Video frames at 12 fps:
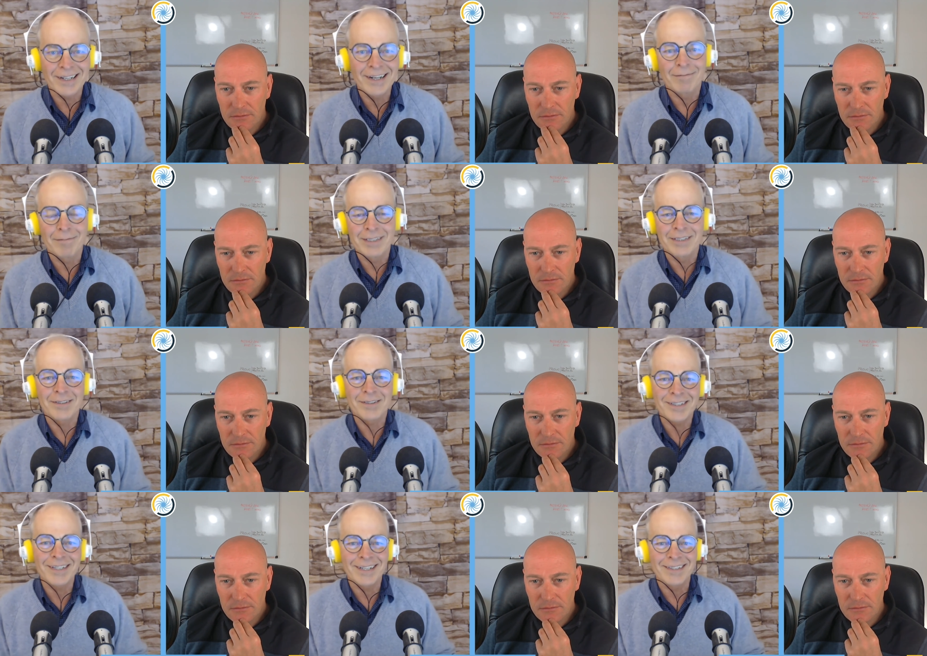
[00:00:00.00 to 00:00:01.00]
Speaker 1: I can't wait
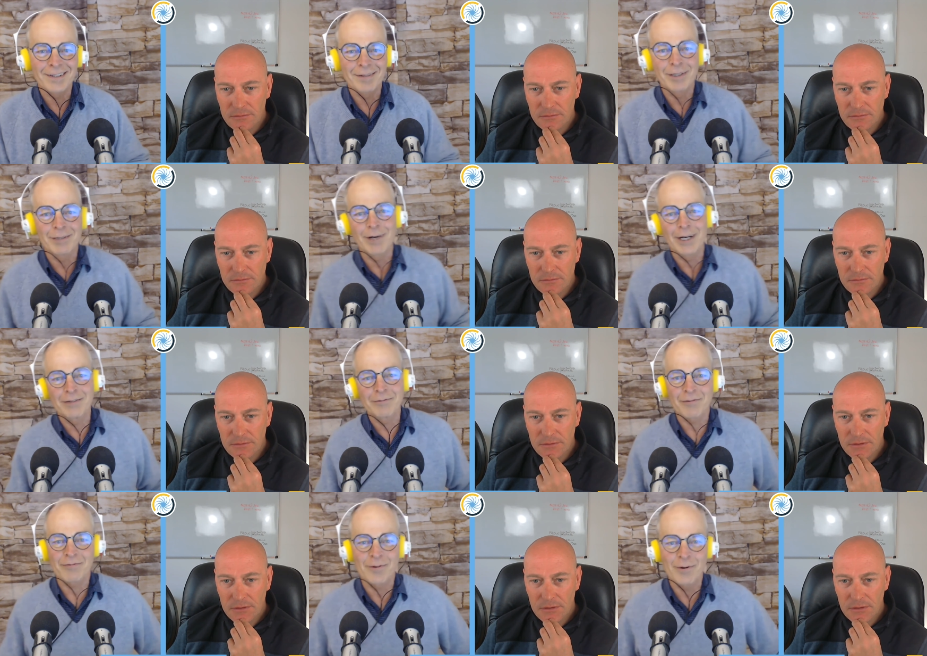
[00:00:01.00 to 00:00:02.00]
to start. You know, I've been
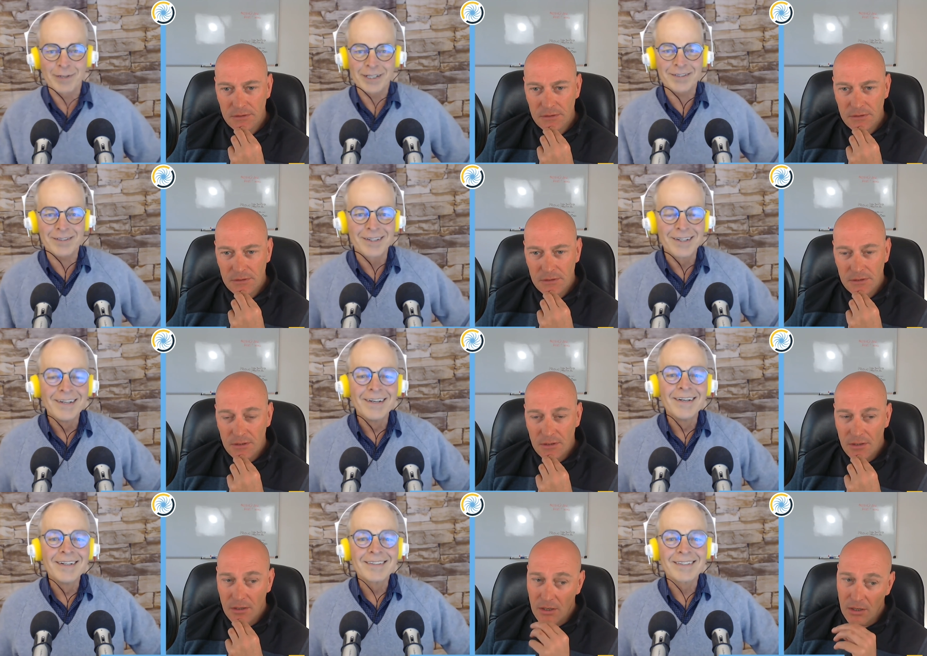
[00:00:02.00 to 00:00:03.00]
waiting for four weeks
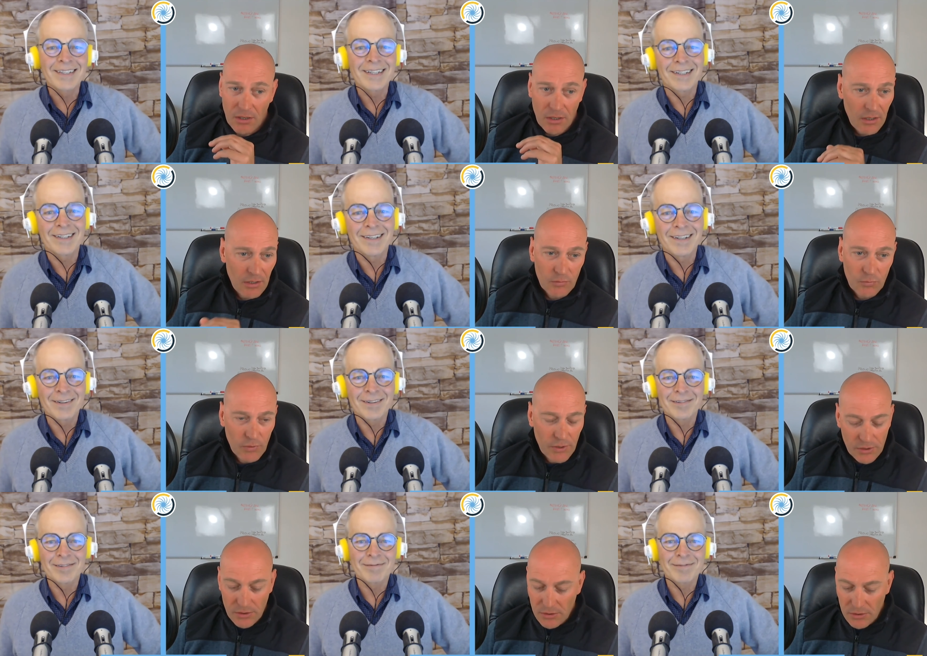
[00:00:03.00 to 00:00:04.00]
to get in
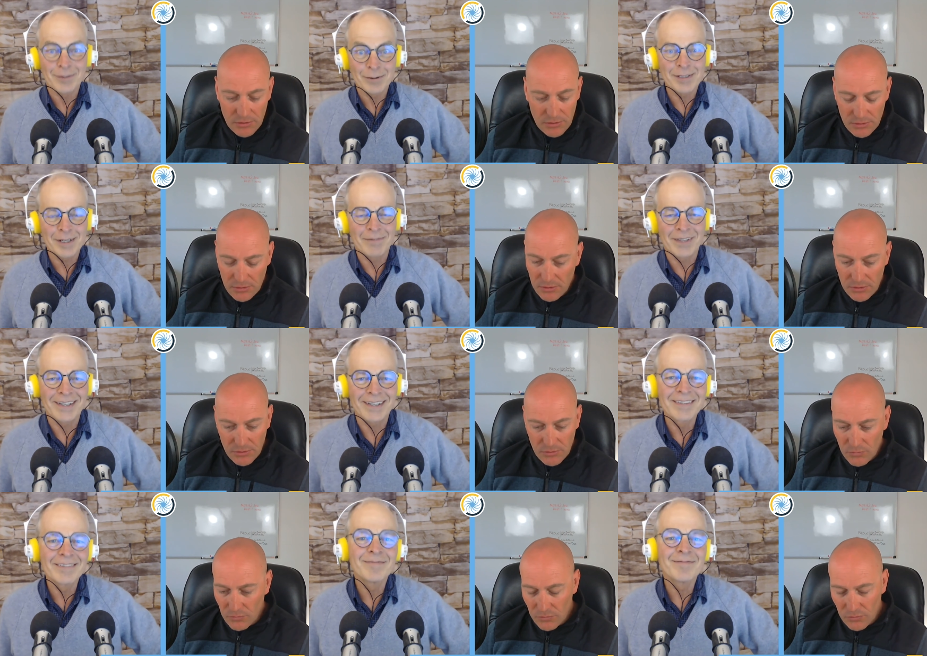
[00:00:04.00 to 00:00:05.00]
here and do
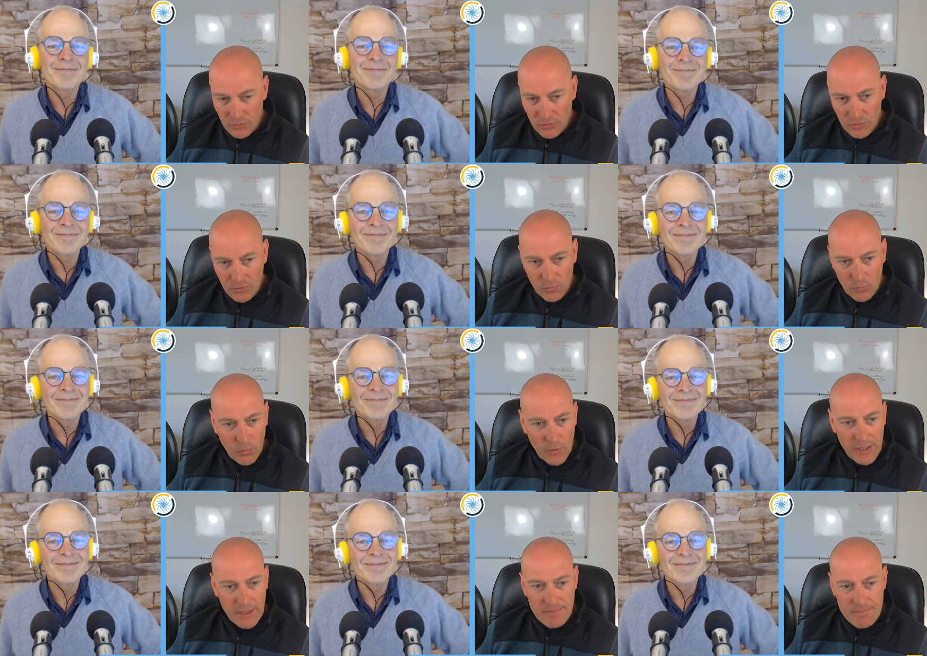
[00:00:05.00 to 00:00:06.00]
something
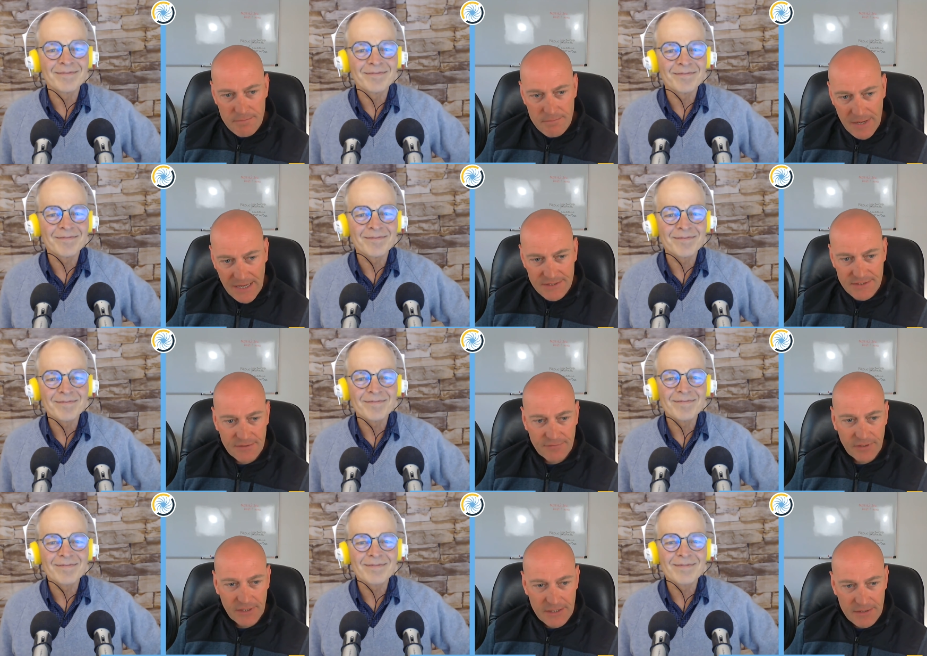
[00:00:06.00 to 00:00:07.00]
Speaker 2: we
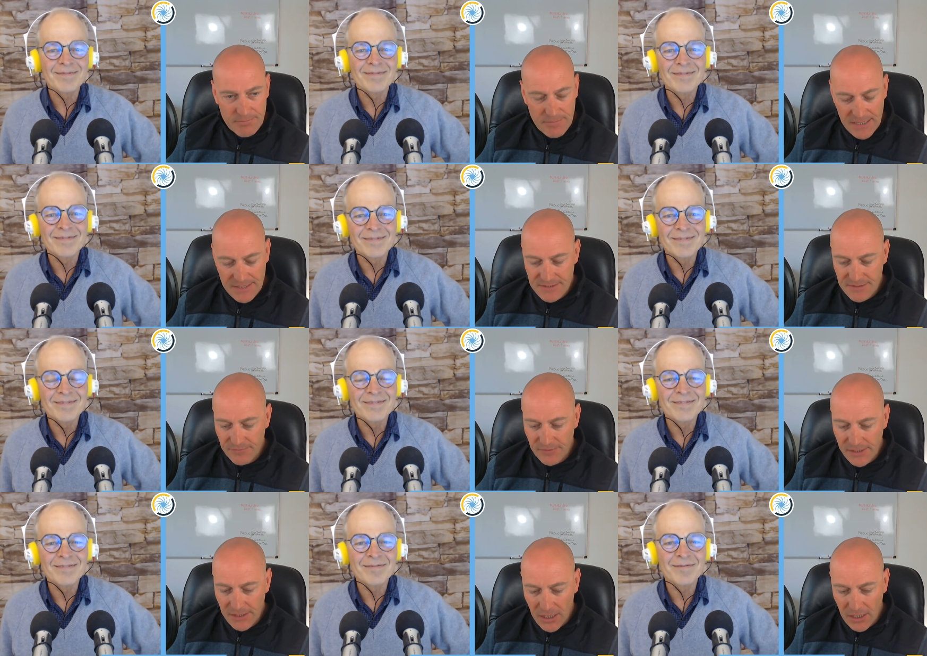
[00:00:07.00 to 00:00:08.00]
massively,
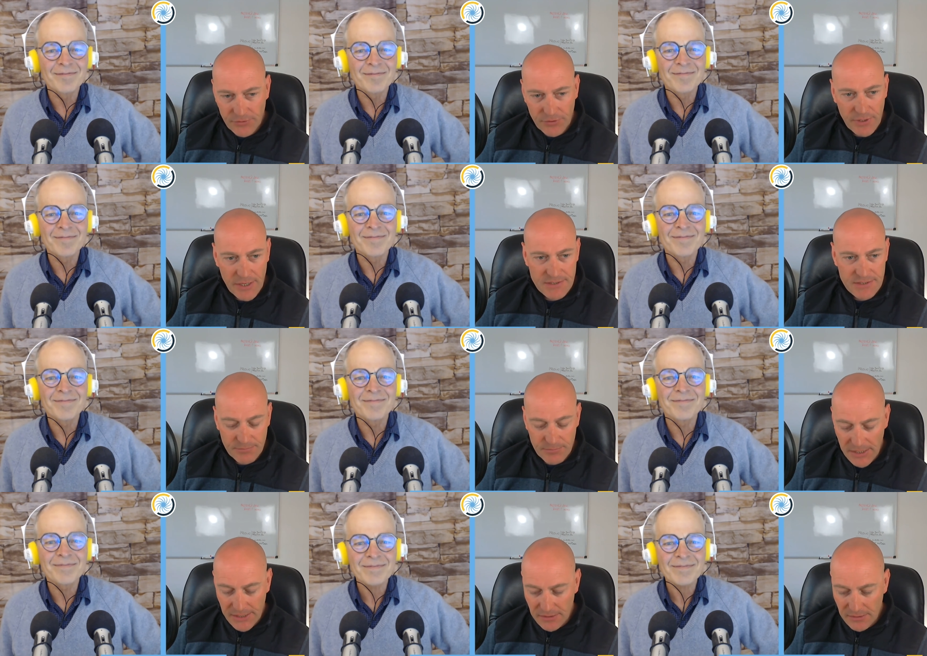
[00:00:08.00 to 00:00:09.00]
massively
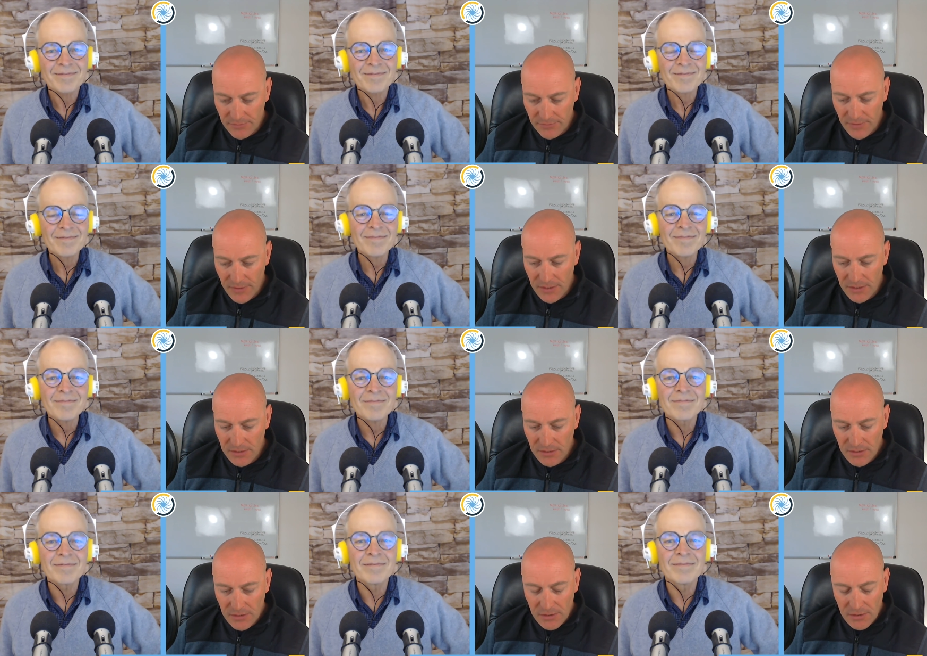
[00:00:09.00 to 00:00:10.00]
underestimate
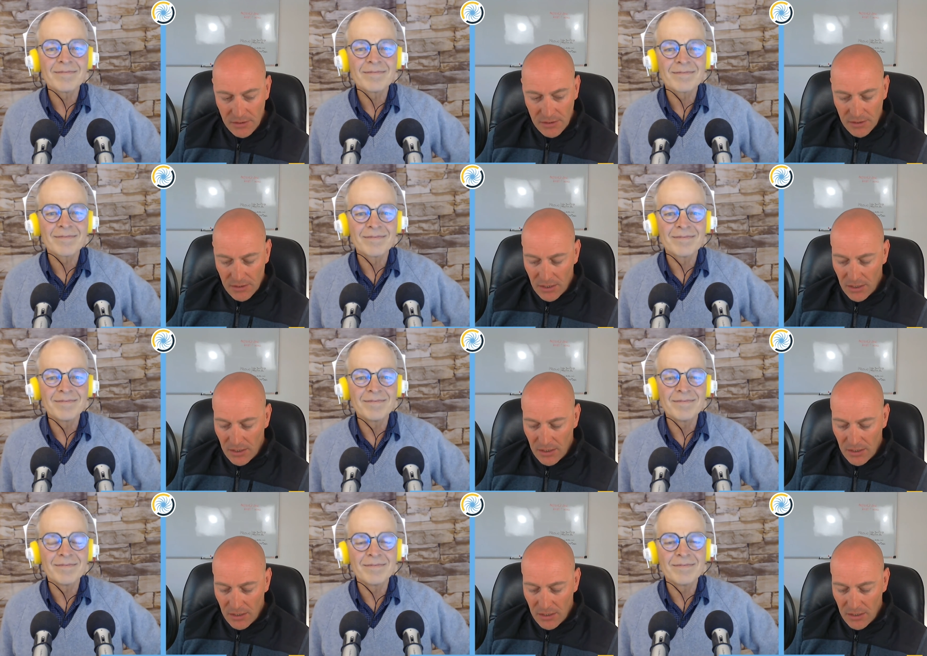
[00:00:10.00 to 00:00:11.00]
the
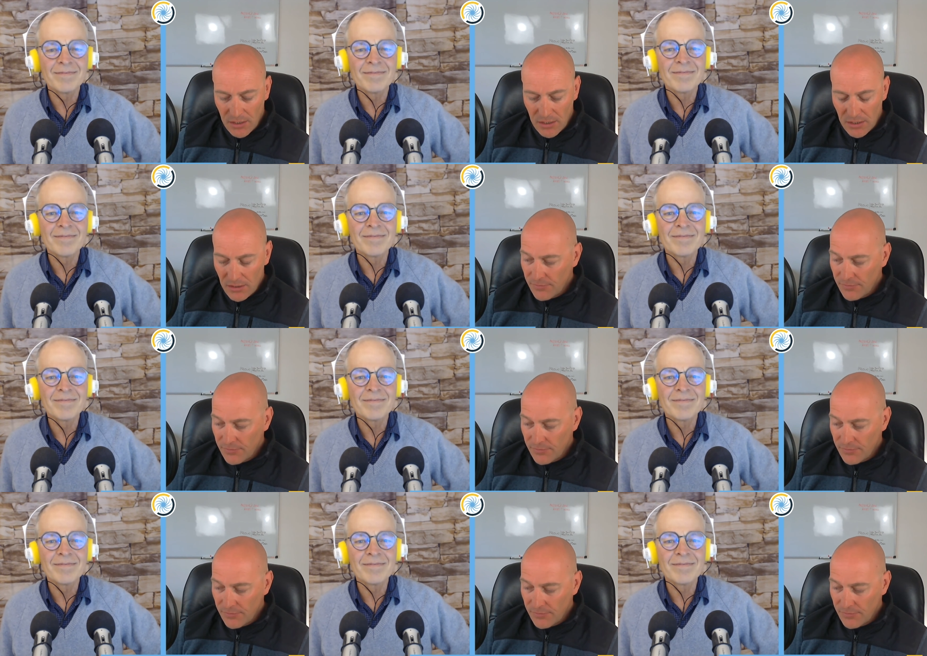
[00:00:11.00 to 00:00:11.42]
uh,